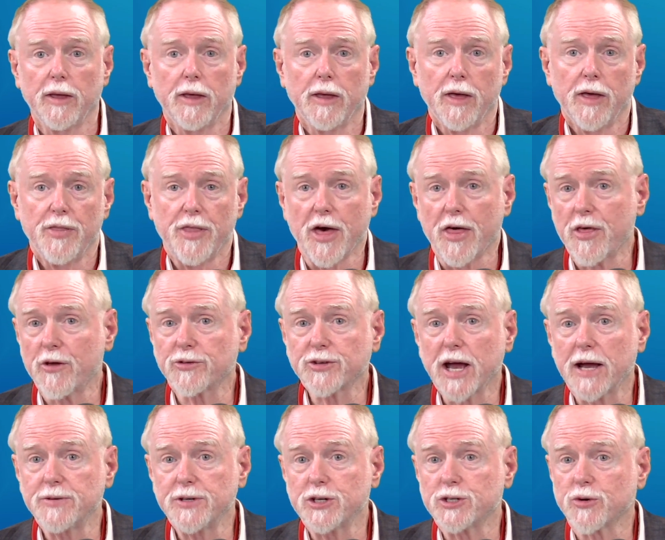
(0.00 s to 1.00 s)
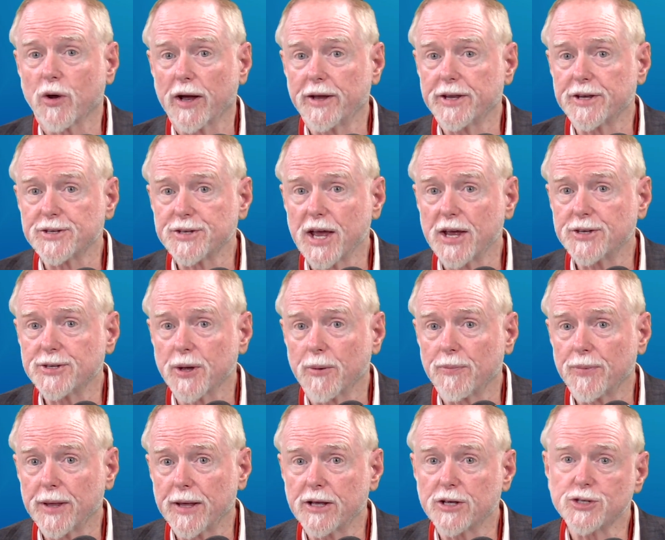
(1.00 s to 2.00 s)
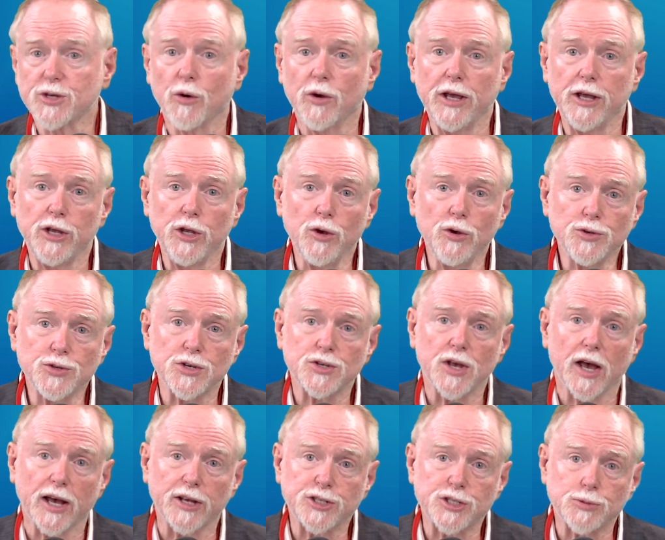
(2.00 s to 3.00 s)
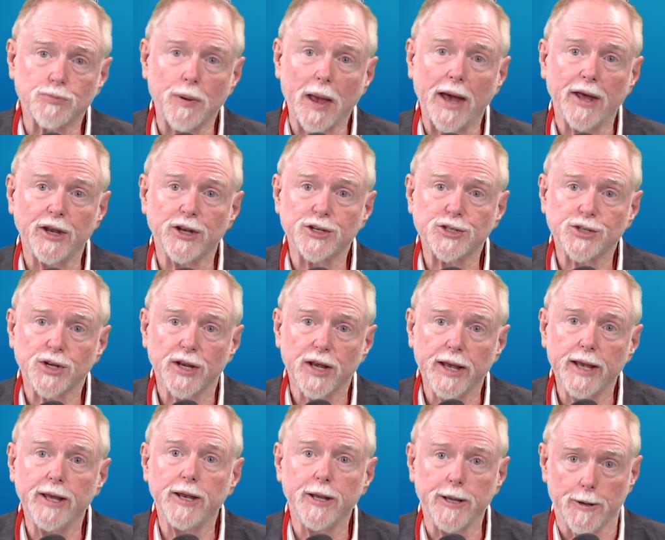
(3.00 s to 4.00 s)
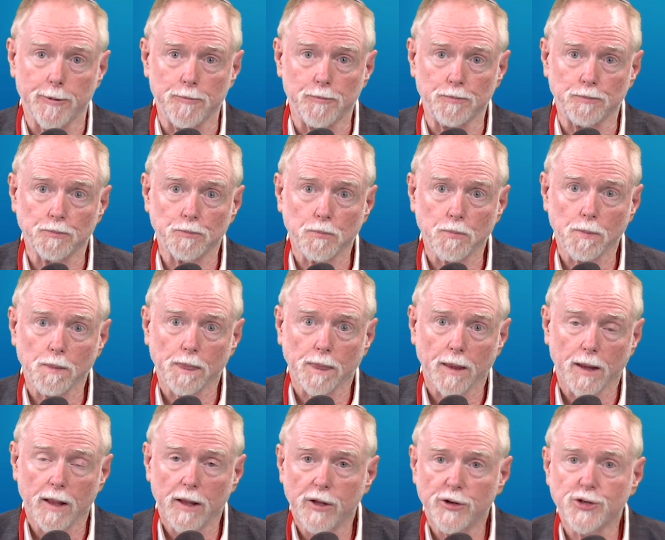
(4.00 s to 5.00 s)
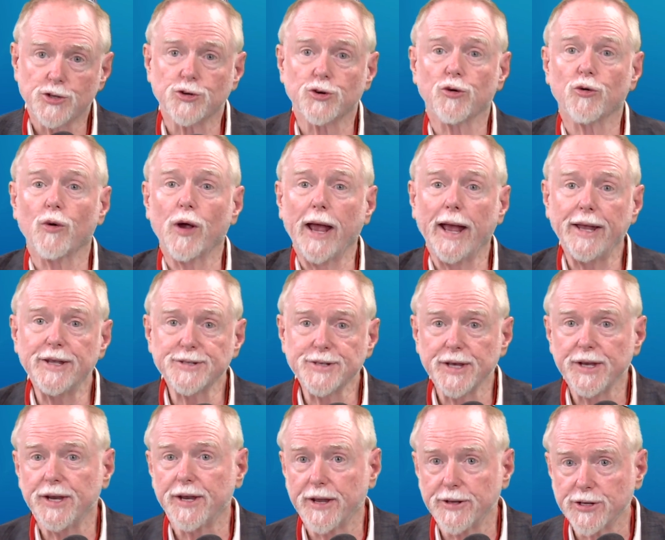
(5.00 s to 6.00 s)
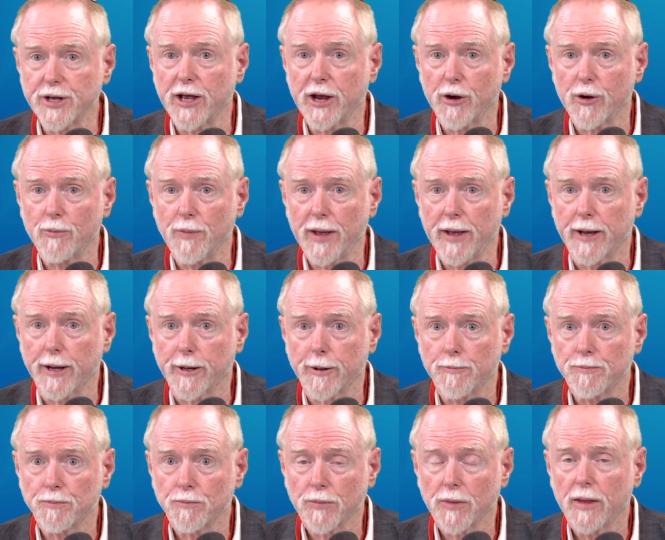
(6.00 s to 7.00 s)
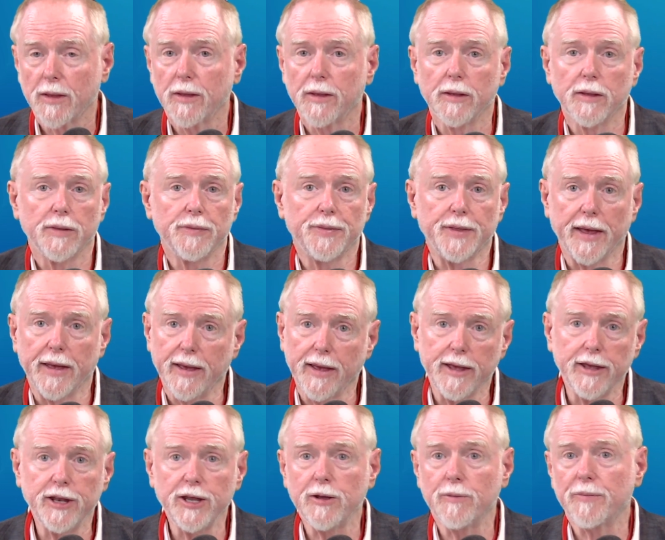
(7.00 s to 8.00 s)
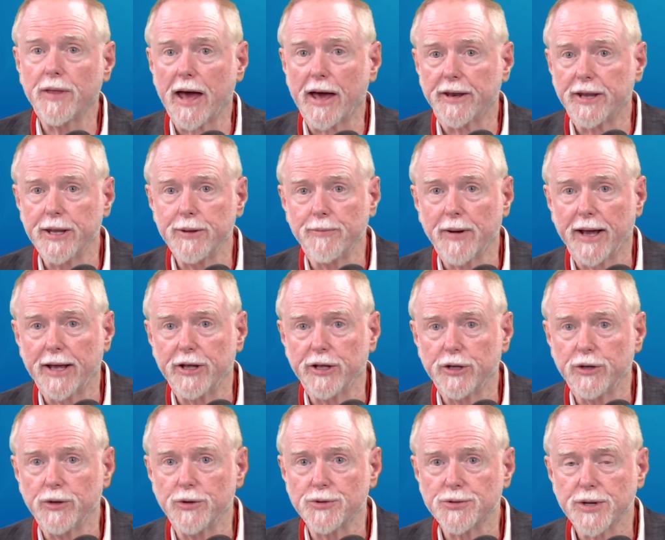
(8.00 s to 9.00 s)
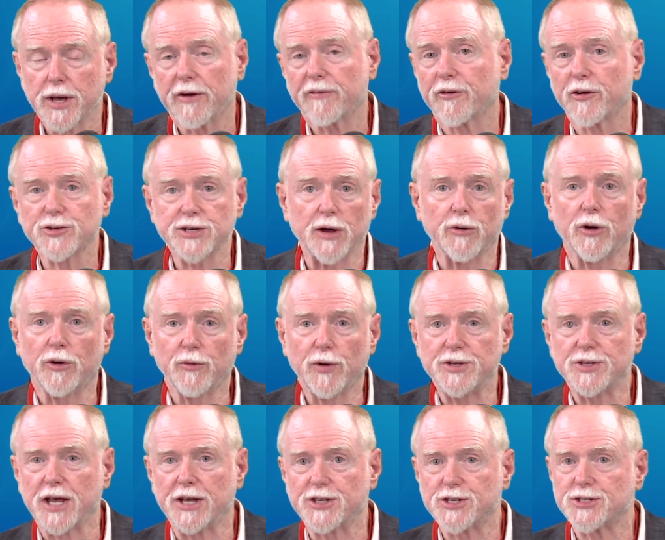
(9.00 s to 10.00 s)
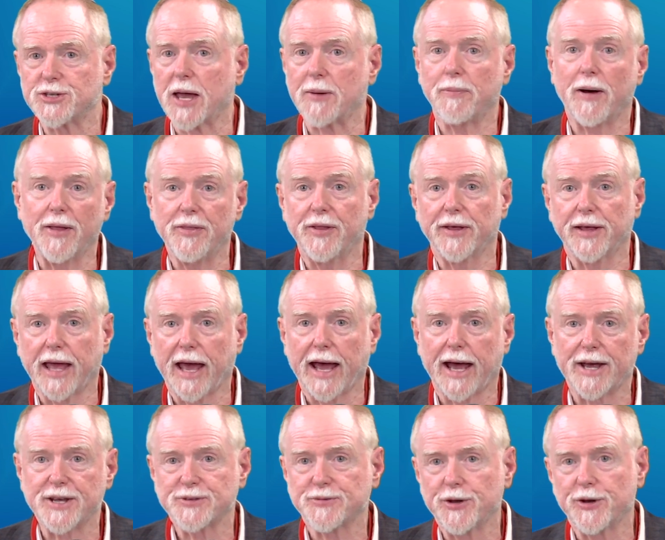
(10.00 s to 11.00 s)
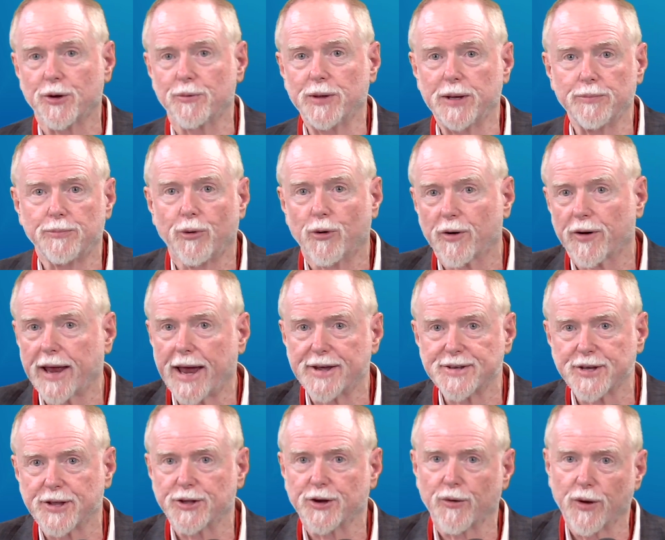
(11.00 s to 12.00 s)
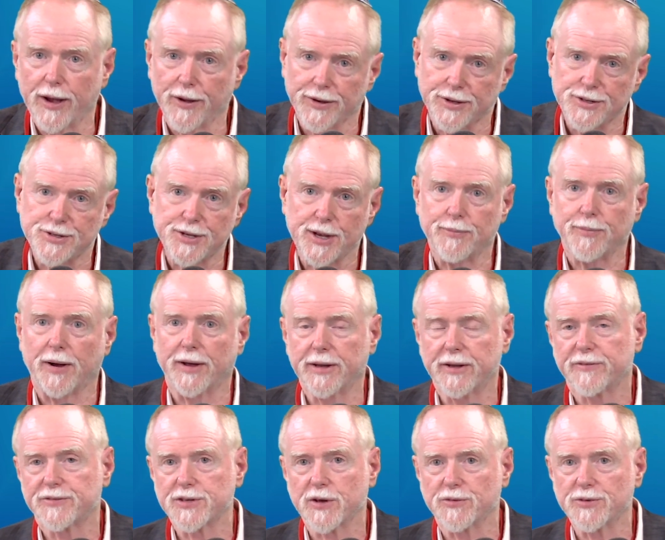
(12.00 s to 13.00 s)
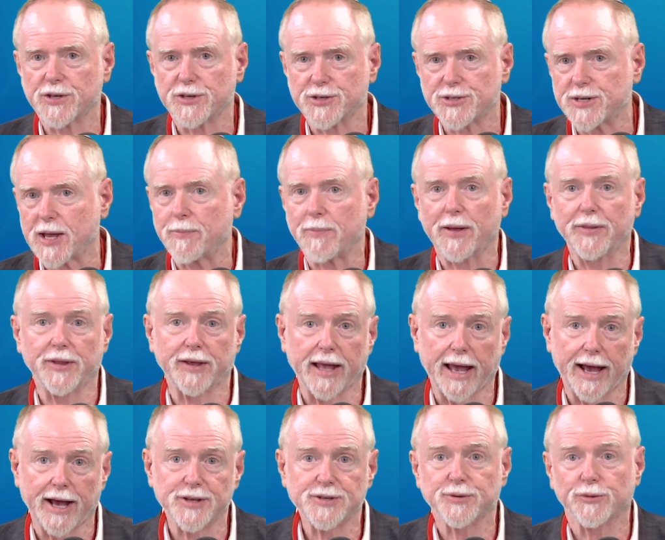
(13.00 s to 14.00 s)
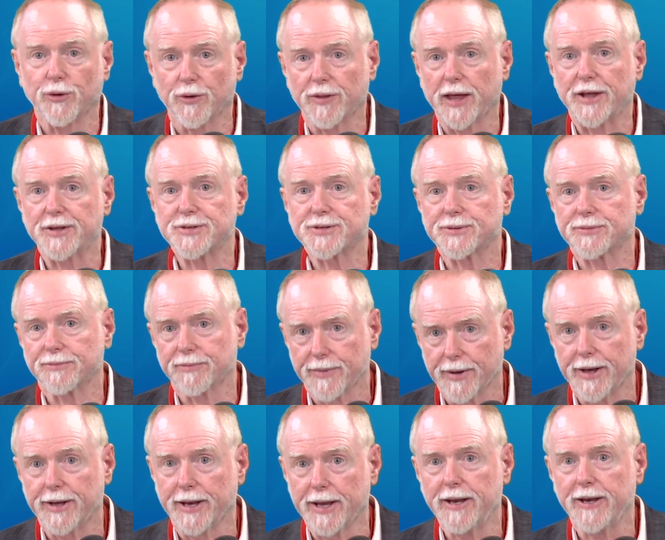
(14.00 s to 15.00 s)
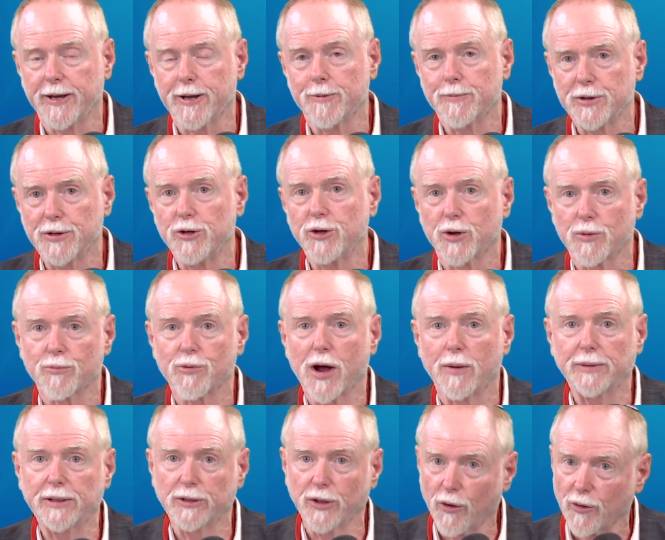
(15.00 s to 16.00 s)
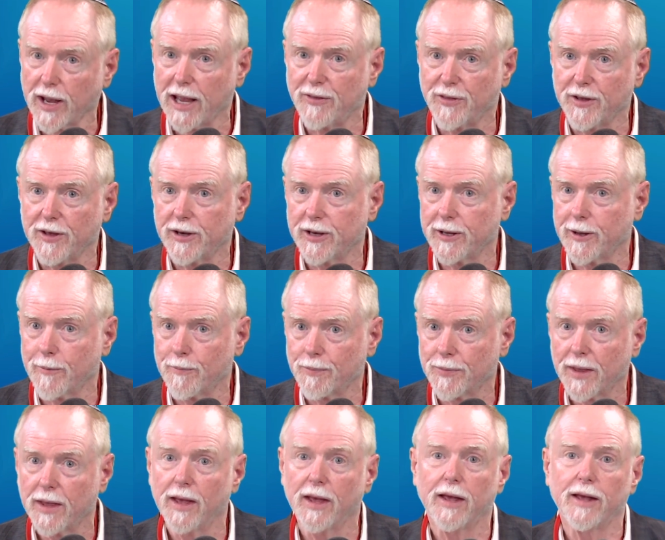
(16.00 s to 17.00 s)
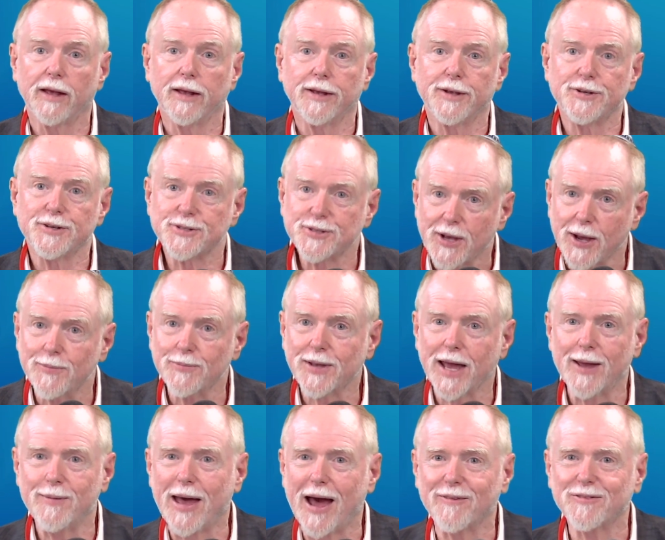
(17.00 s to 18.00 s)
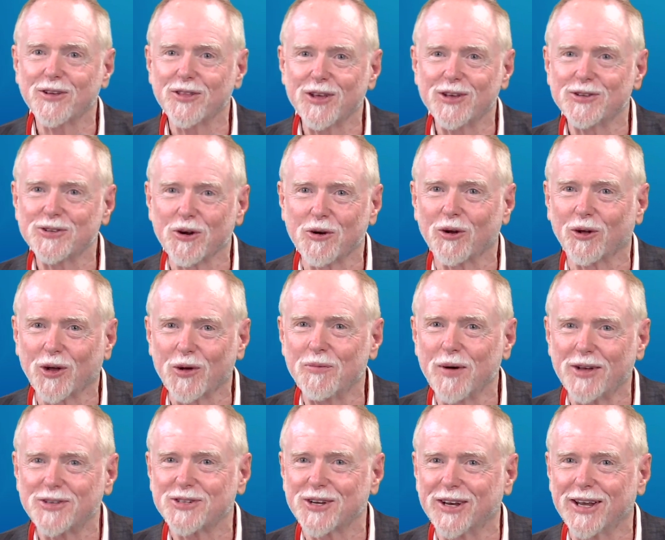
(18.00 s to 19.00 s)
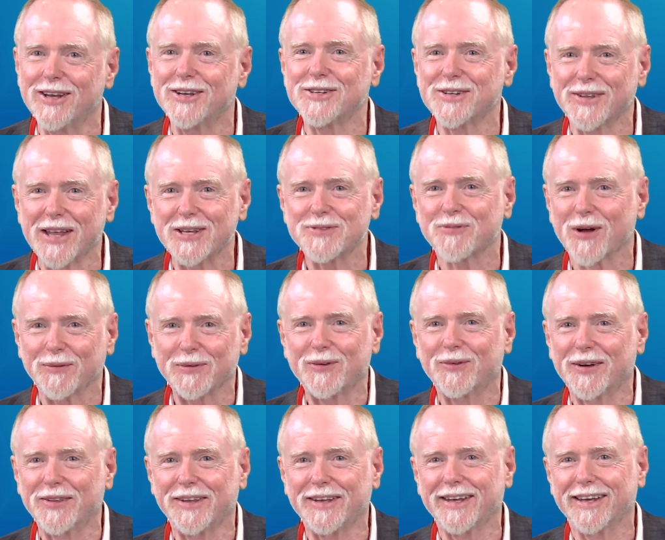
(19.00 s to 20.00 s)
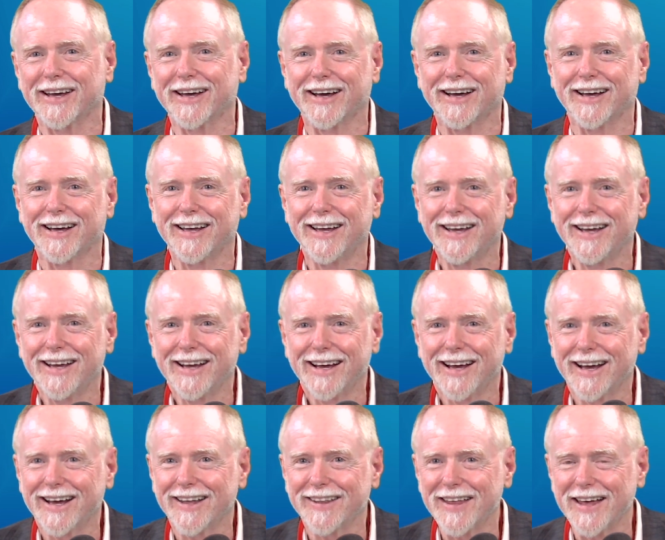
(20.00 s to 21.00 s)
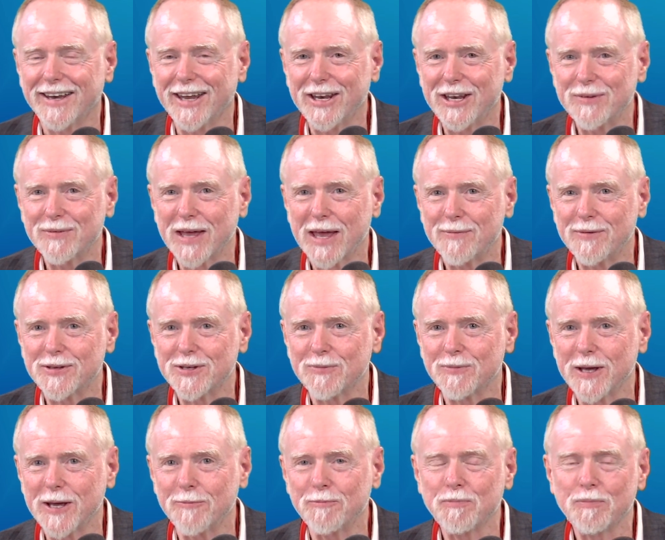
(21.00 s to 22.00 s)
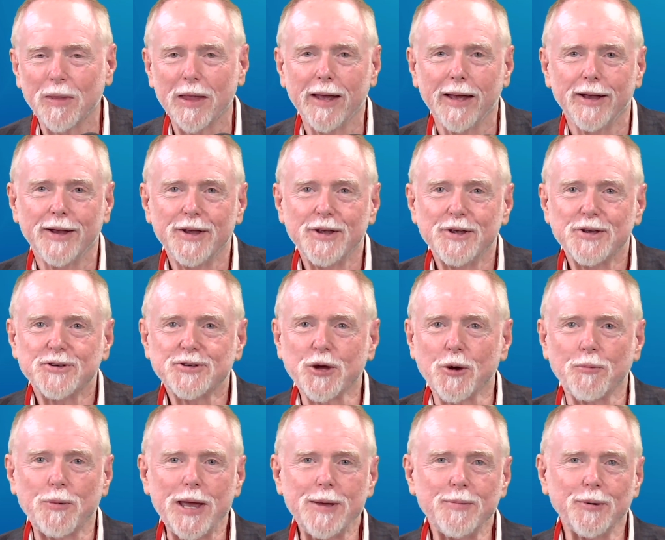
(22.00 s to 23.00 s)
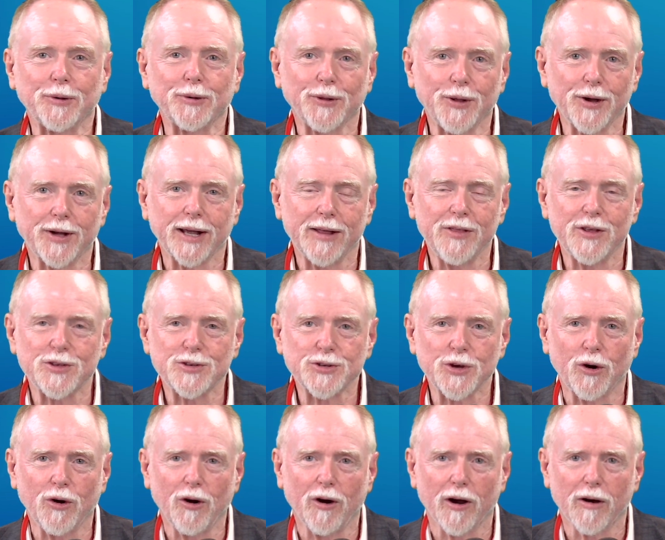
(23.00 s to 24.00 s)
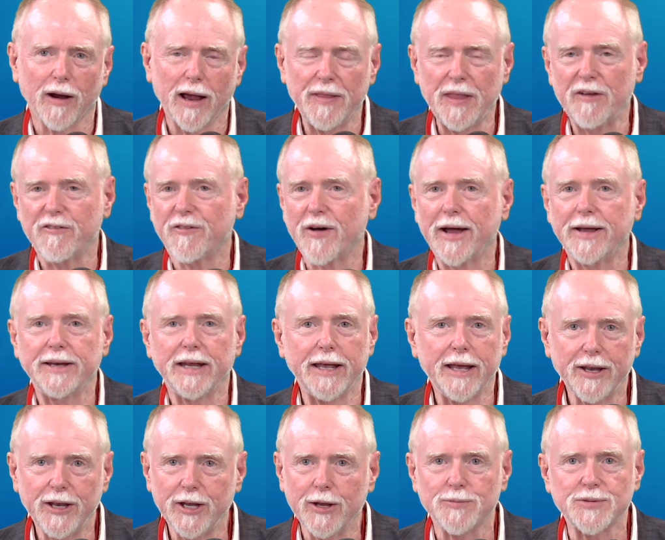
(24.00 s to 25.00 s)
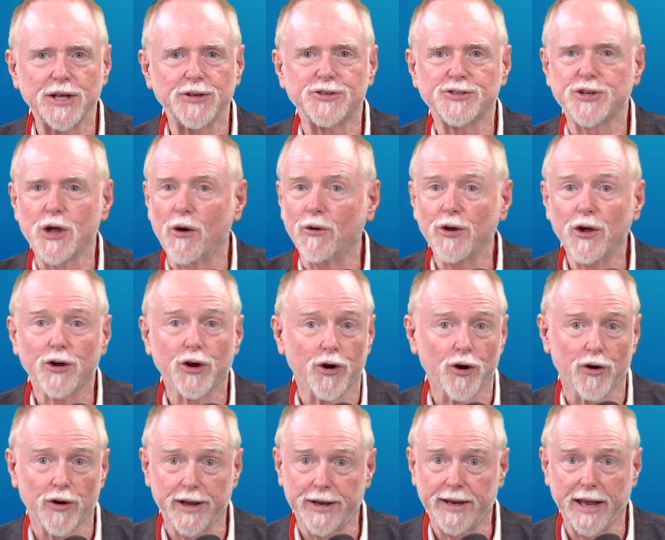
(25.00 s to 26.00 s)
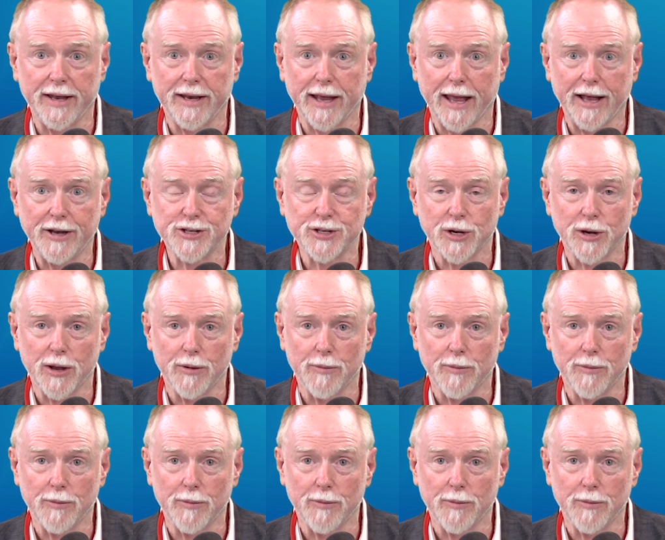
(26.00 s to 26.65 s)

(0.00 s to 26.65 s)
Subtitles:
The other times he's trying to say something, so he uses a Spanish idiom, translated into Aramaic. The idiom that he might use, for example, when we say step on the gas, we don't mean pour gas on the ground and step on it. If someone says step on the gas, well, that's an idiom, and you can probably locate the idiom sometime after the internal combustion engine. That's probably when that idiom came into being. So people look in the Zohar and they find idioms that don't occur in any ancient